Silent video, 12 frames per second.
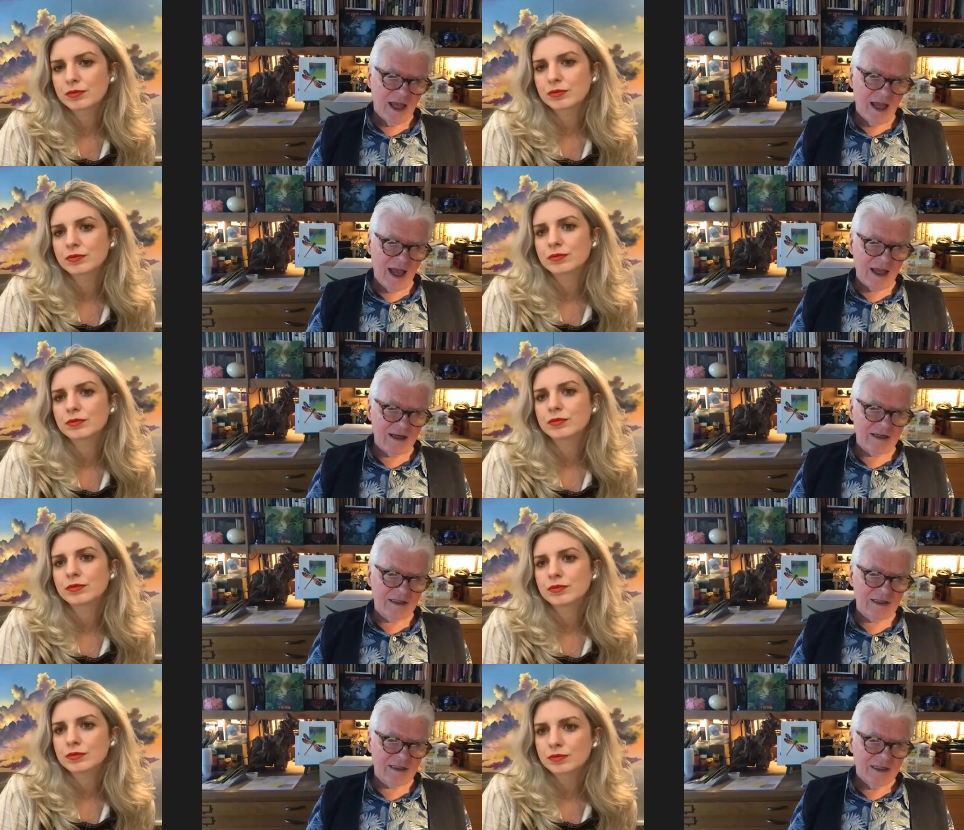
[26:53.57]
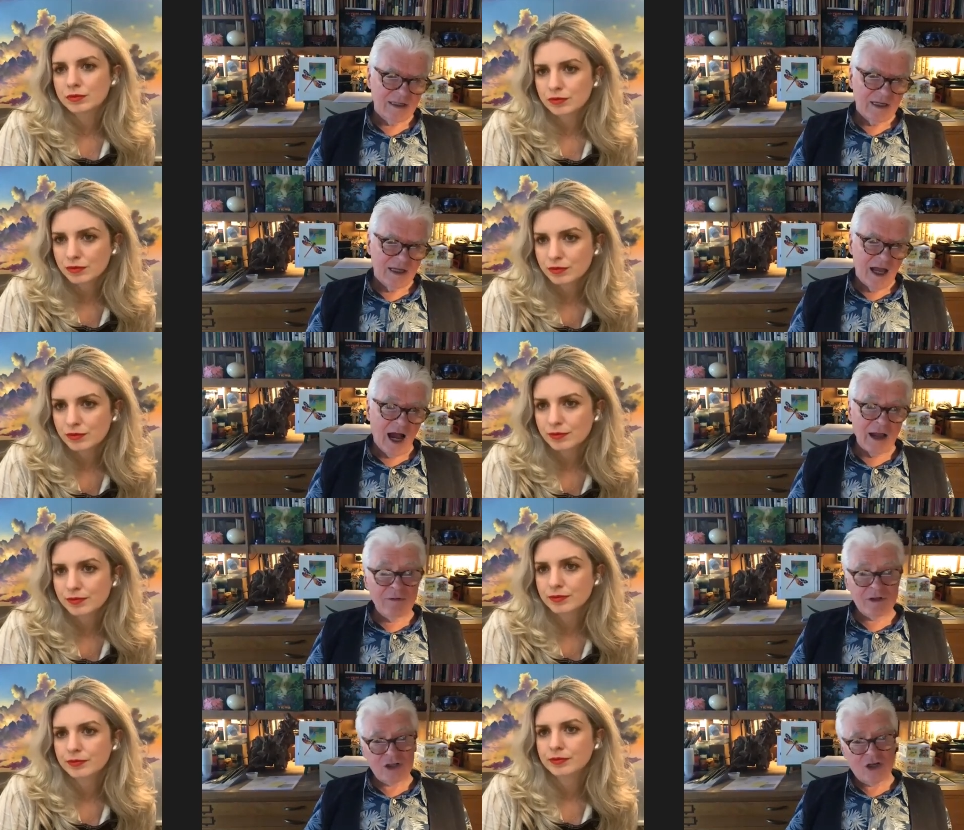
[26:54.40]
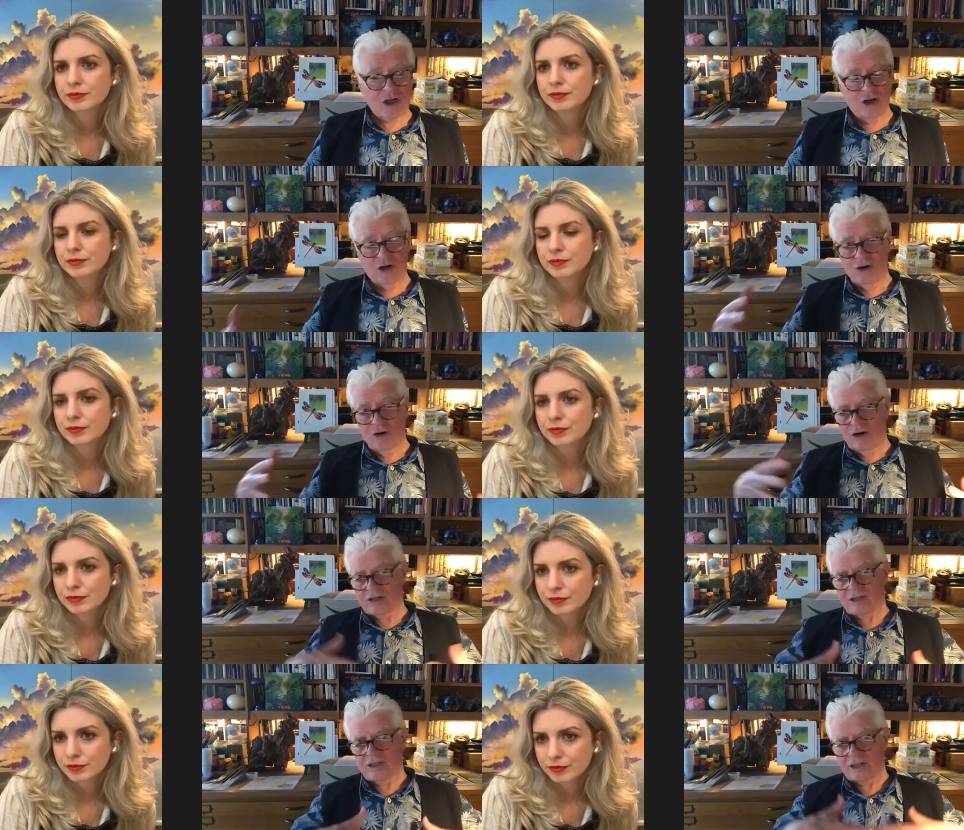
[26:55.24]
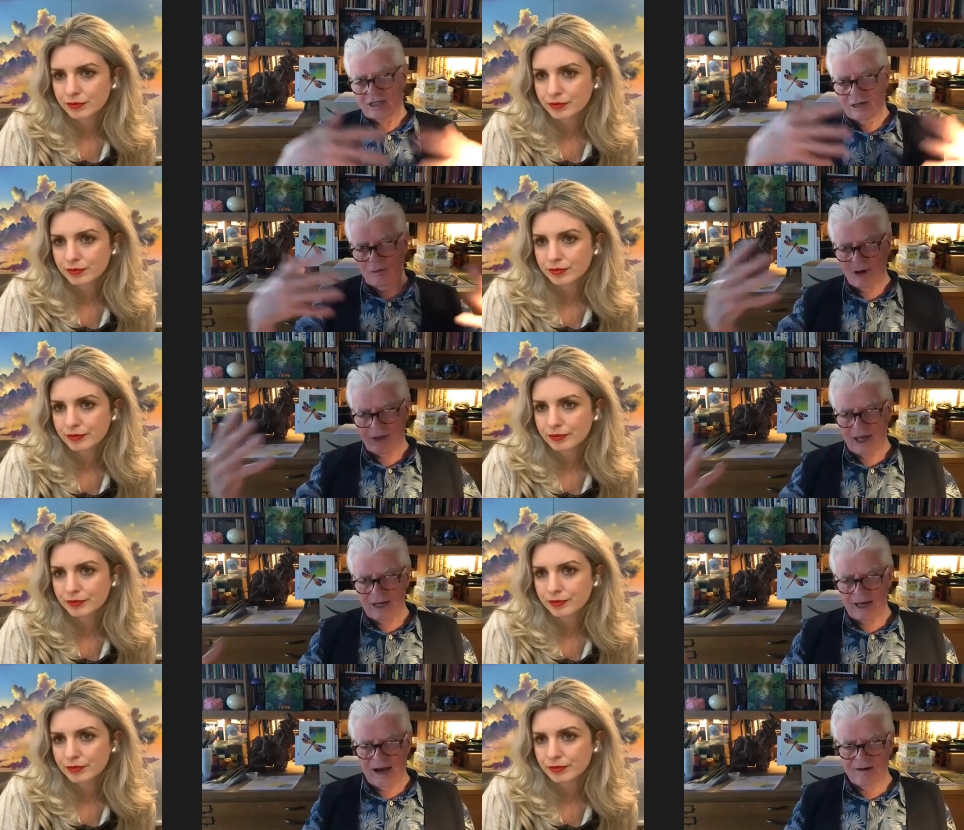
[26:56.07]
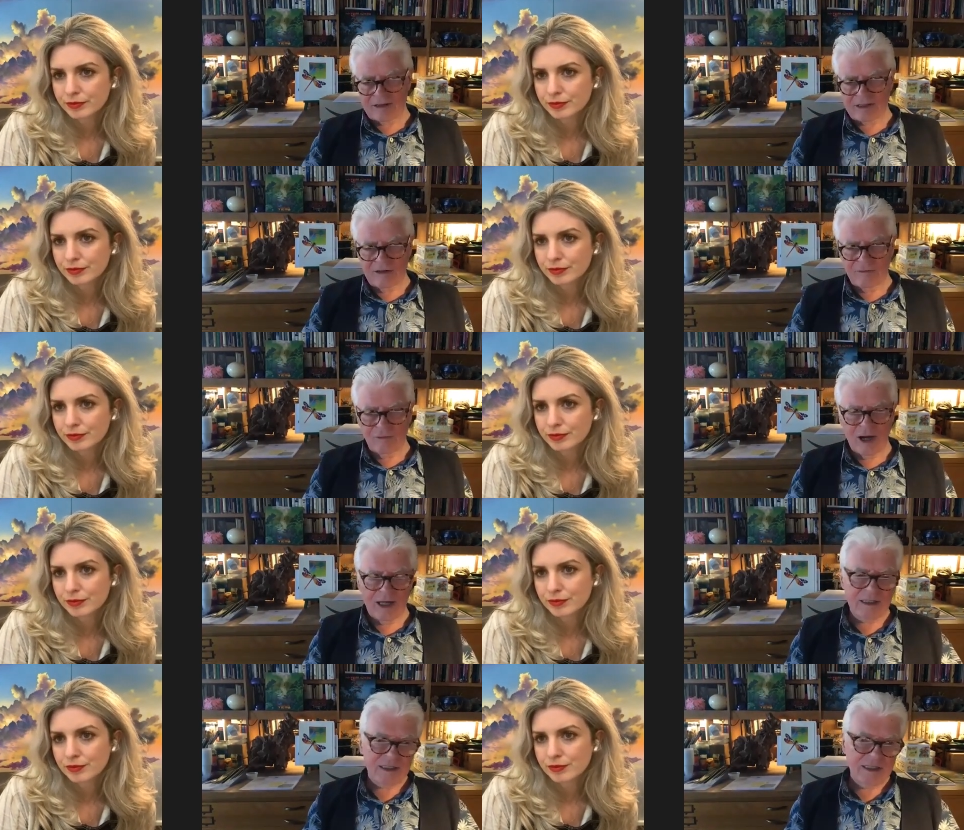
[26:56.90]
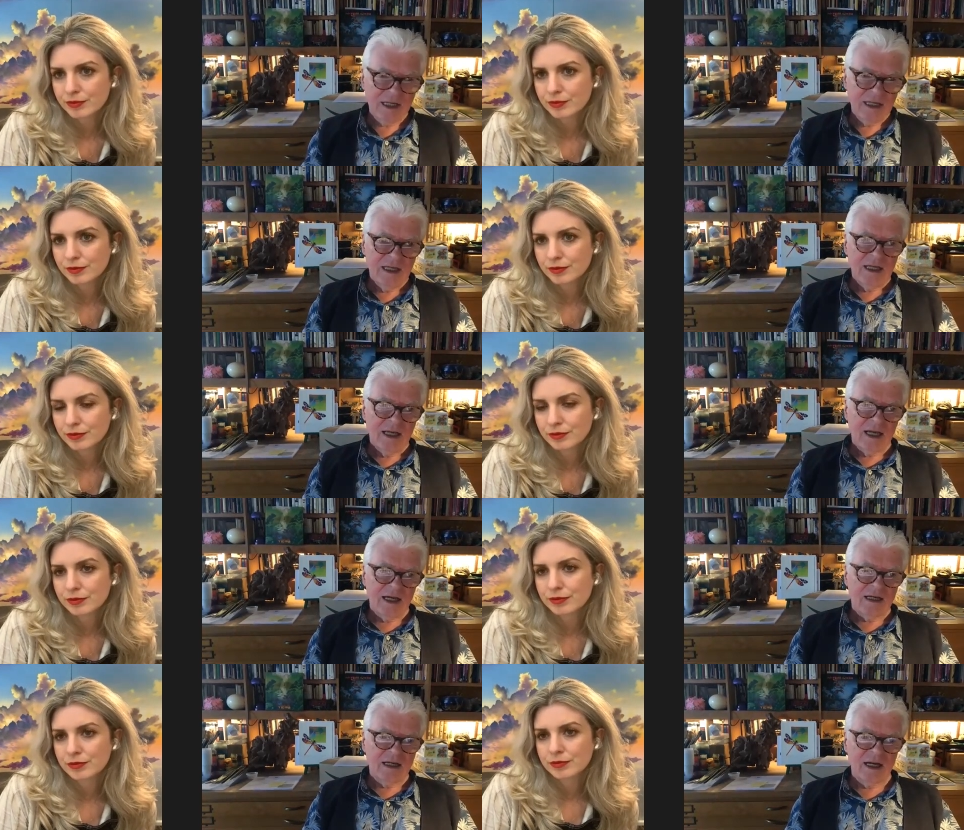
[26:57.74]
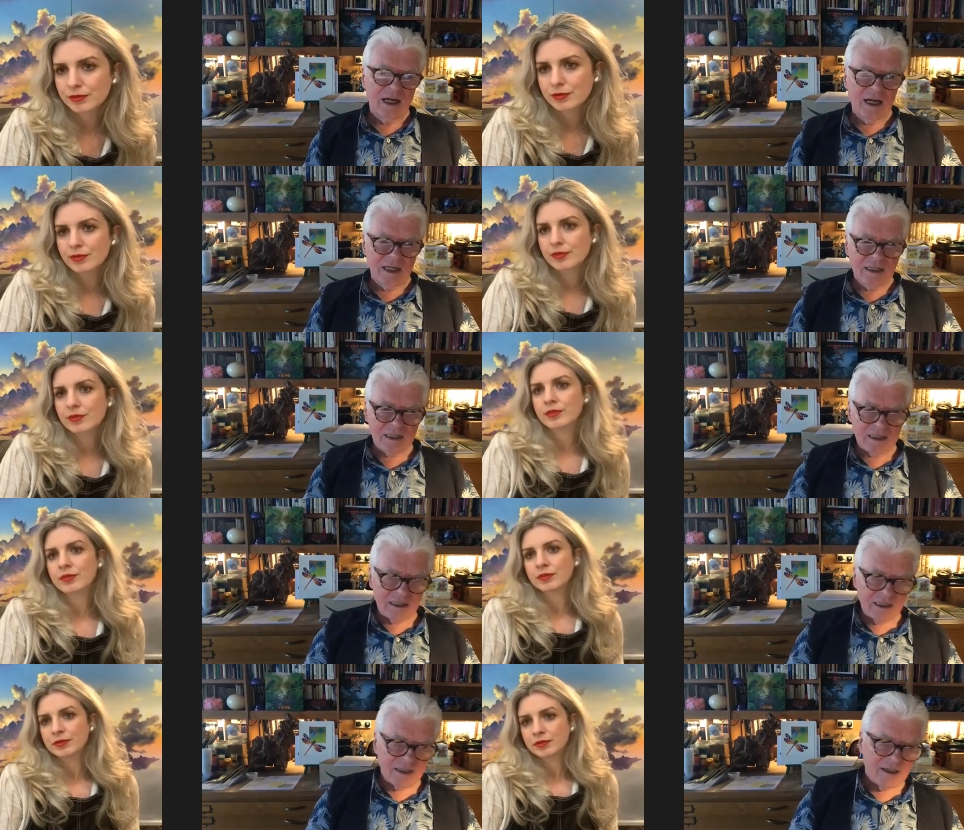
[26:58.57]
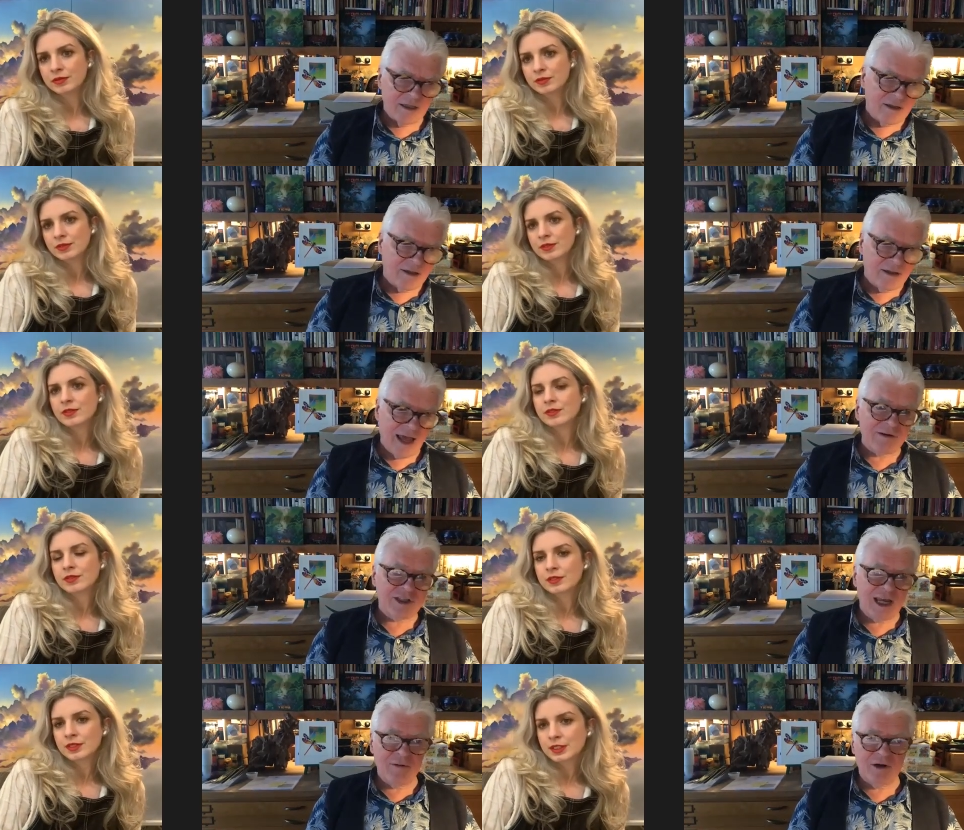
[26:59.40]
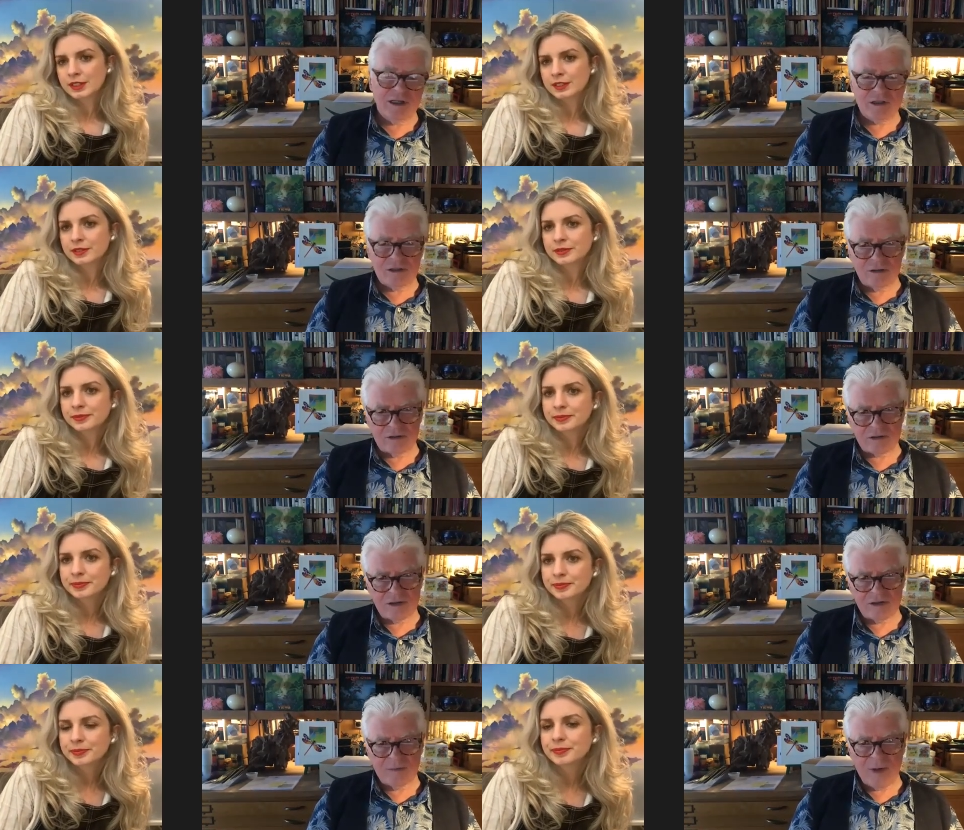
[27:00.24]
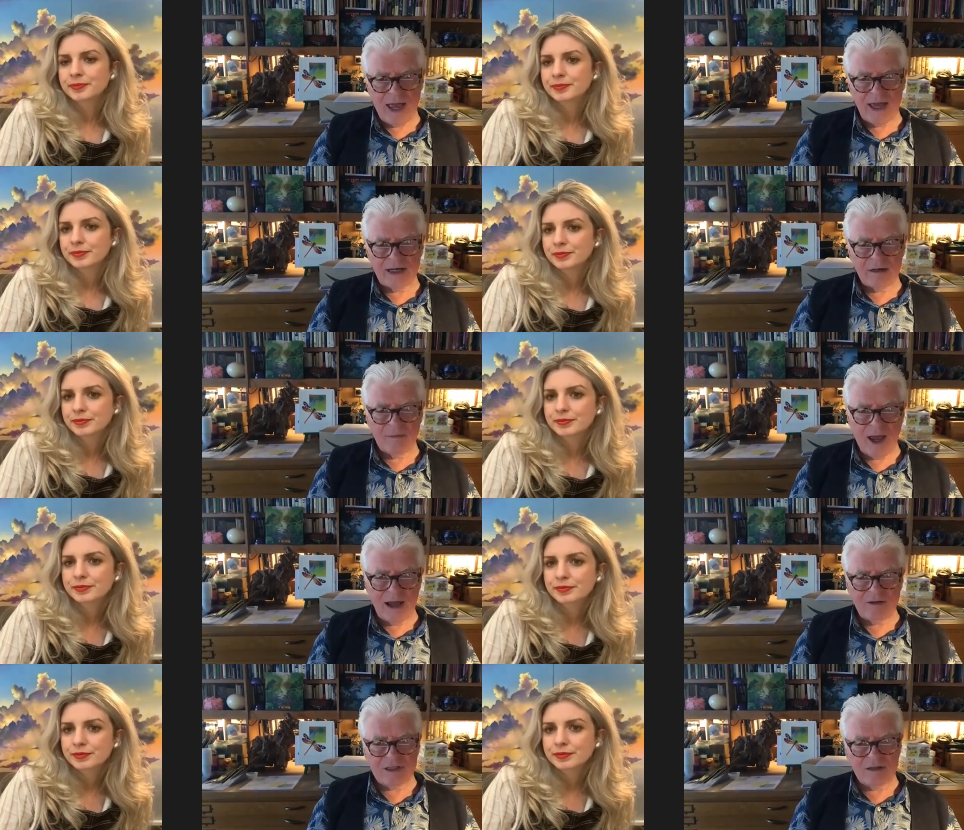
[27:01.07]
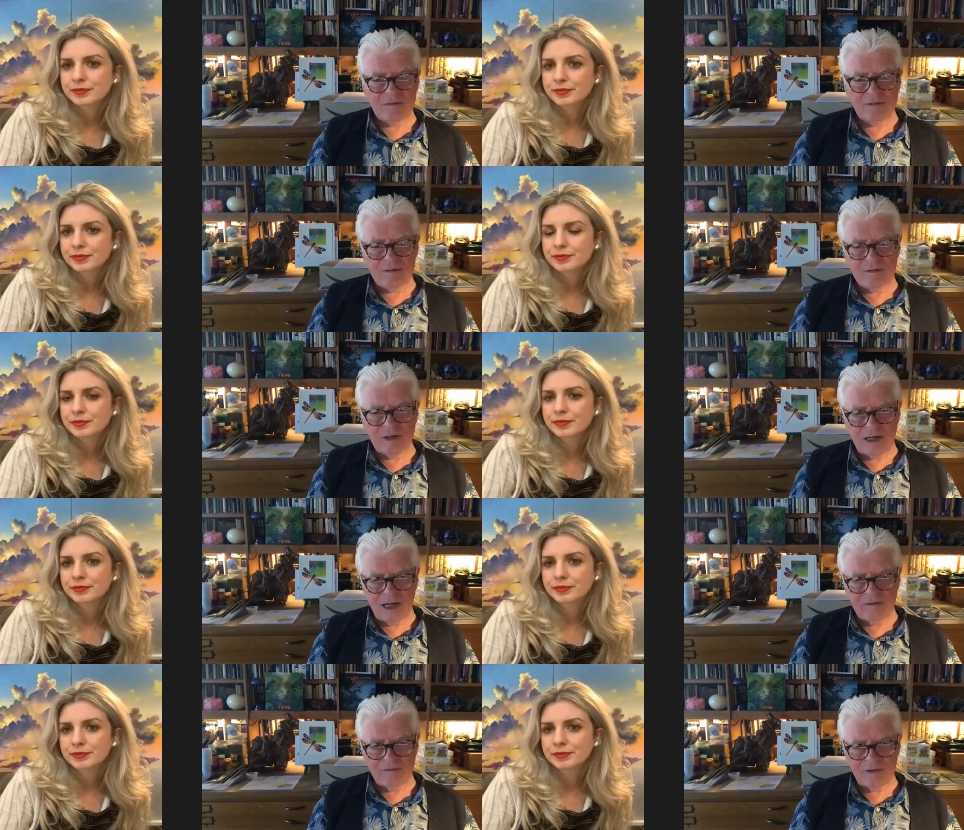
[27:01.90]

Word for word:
Speaker 1: And I was curious to see where that narrative went. And that's how I talked to the band about it when they